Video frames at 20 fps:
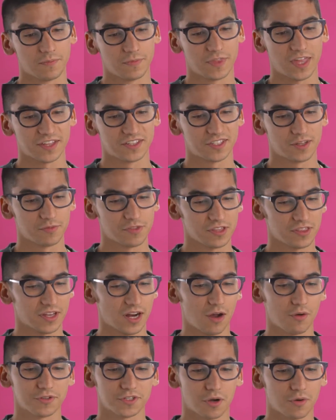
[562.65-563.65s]
That's something that
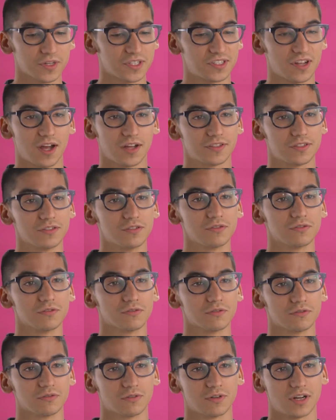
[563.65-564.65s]
I was always taught to
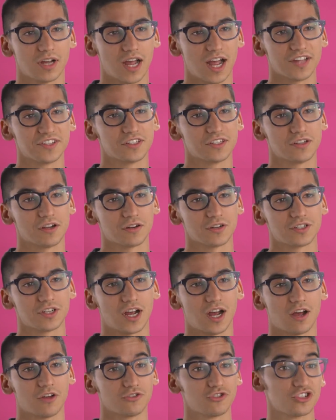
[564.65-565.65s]
do as a young child.